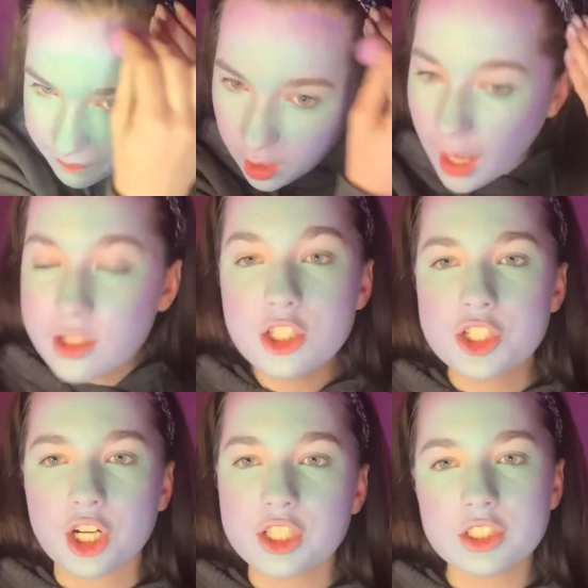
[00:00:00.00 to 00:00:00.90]
I could
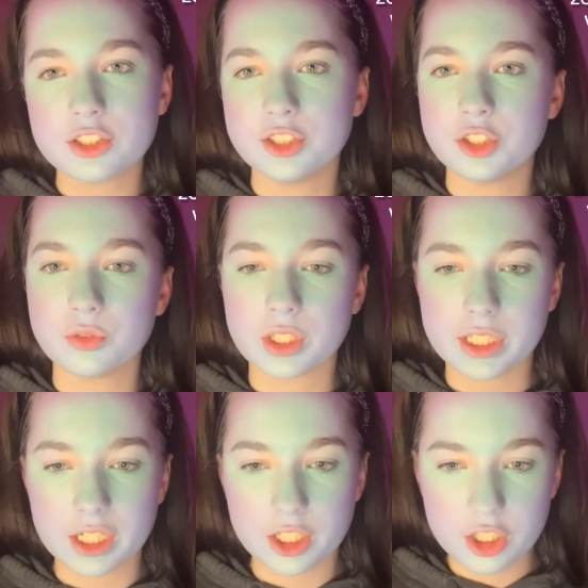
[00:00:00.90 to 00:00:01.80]
turn this into like
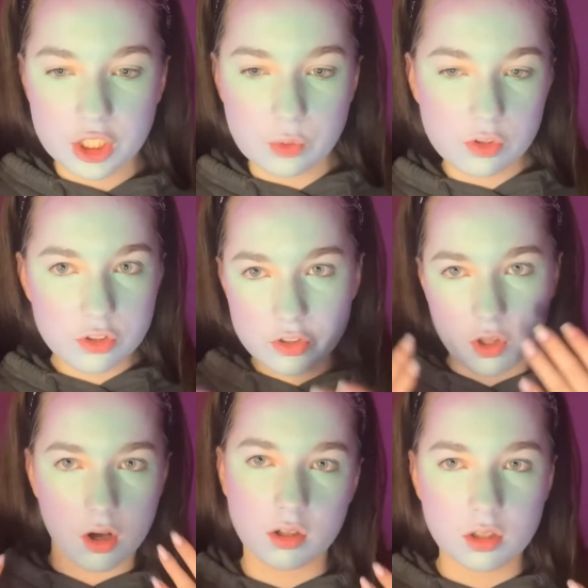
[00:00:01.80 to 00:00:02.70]
a cute
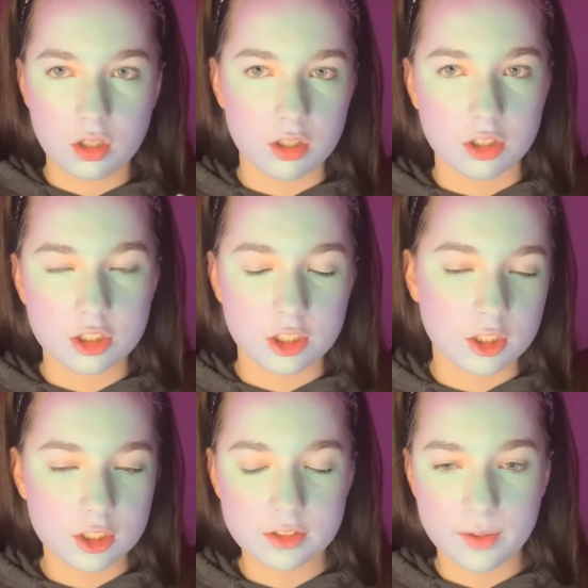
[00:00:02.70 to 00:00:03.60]
skull look or
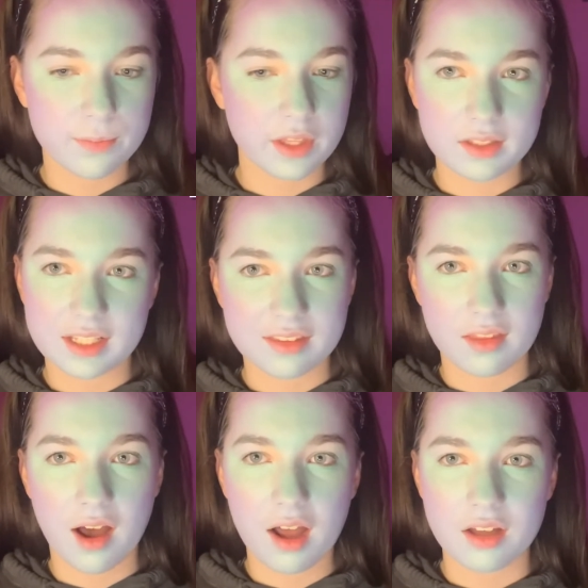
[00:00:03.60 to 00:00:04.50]
something like
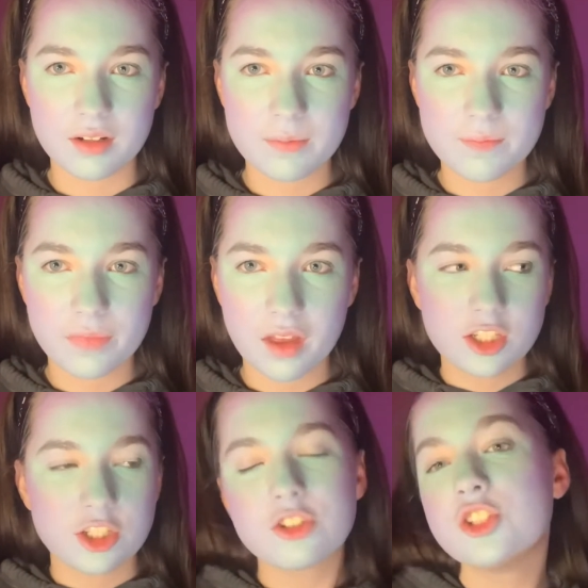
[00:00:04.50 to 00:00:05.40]
that.
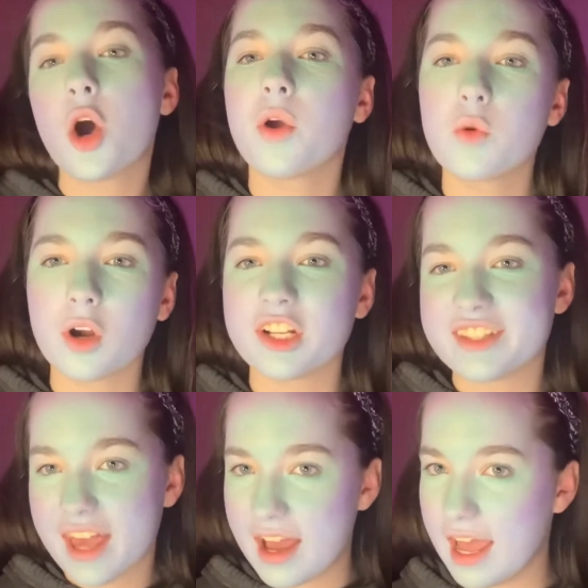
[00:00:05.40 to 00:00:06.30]
Just knowing where it's
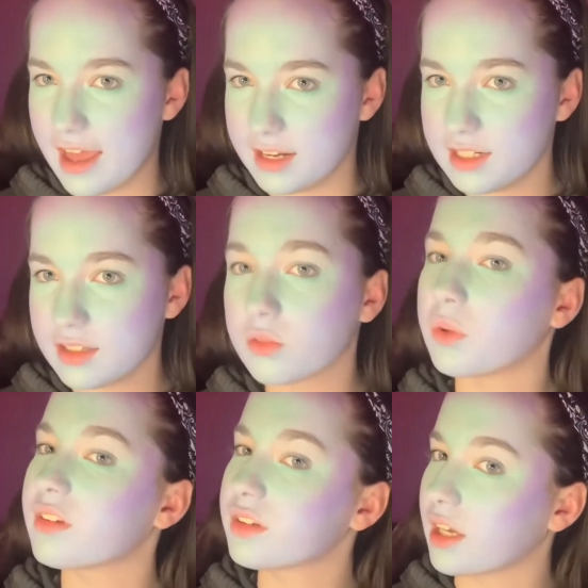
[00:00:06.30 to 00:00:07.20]
headed is what
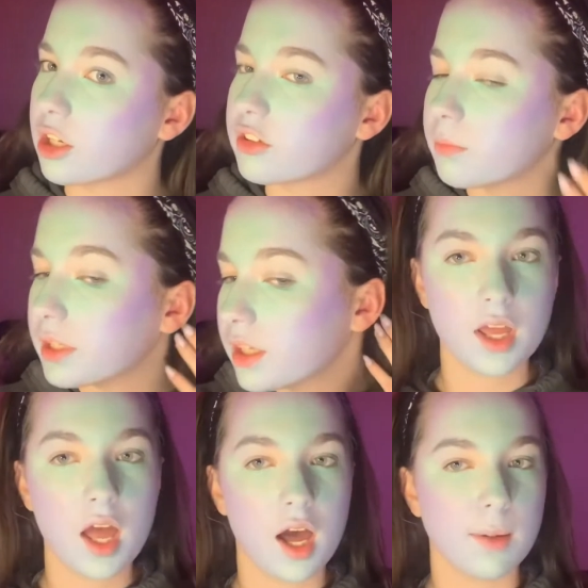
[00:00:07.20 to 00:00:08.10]
scares me.
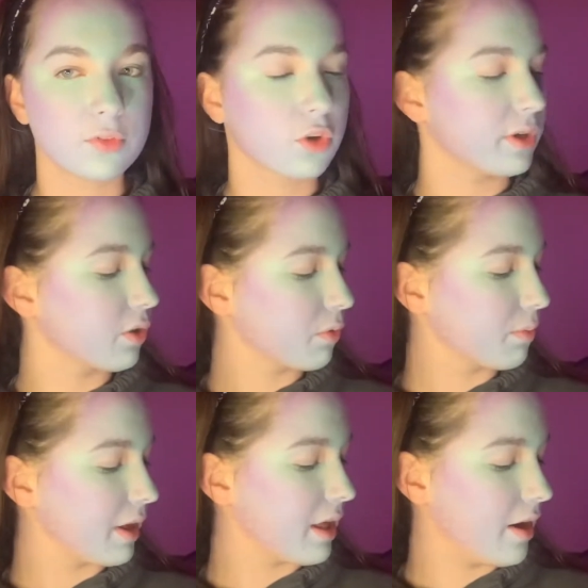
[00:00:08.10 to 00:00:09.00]
I'm just going in with my
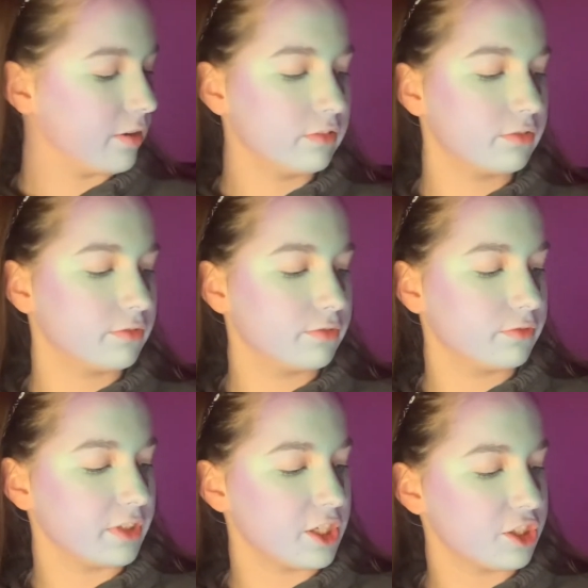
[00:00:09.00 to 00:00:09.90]
e.l.f.
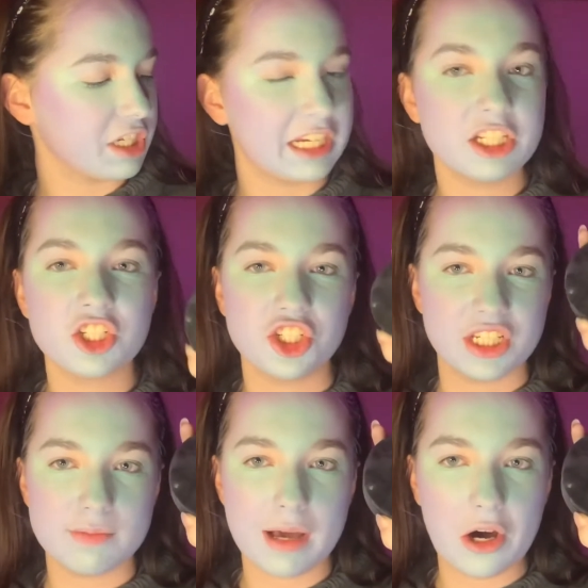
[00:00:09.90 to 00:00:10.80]
Finish HD
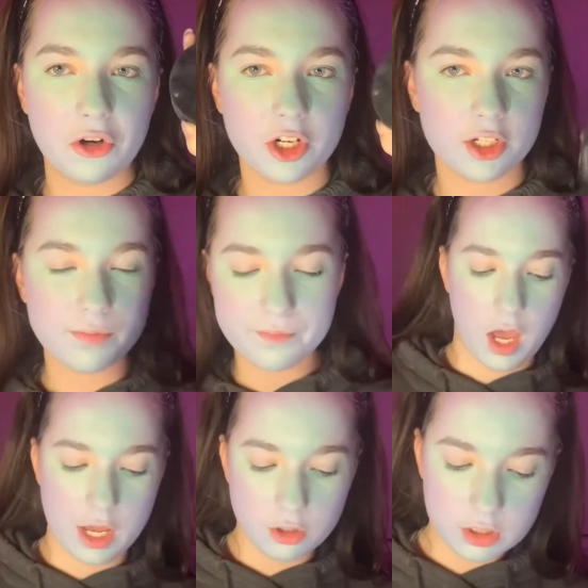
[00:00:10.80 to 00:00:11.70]
powder. I
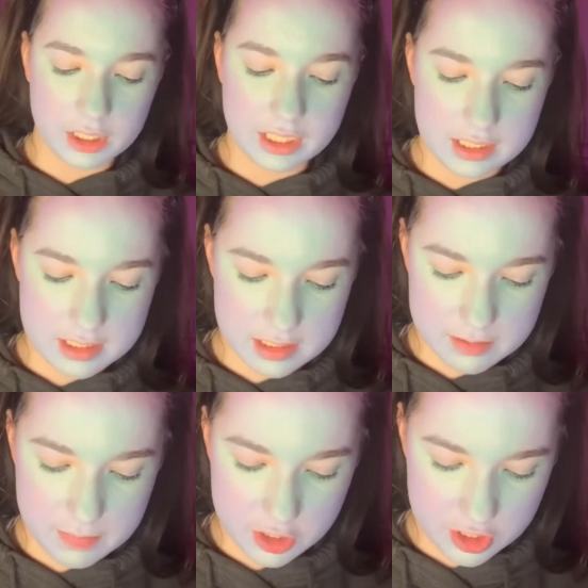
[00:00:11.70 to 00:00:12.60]
don't like this as
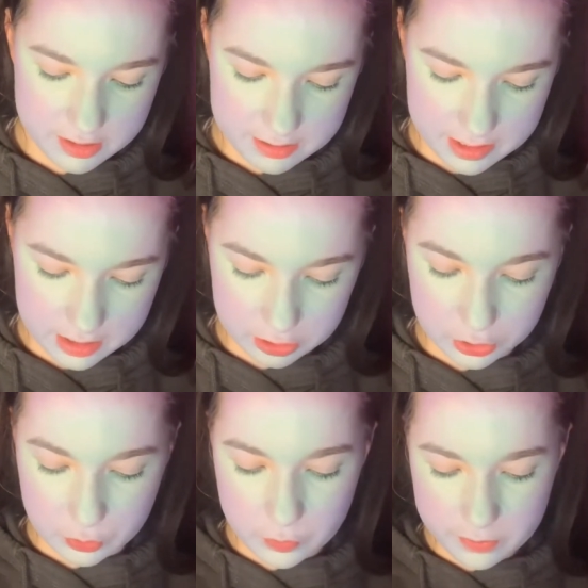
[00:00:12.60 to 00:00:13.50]
much as like
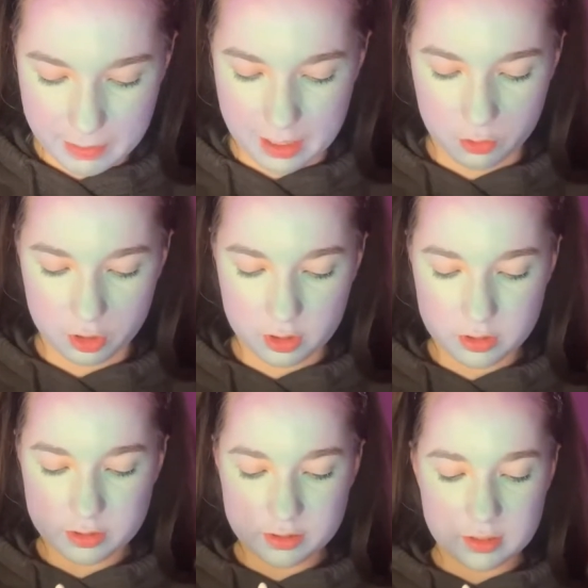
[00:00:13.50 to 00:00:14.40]
loose powders.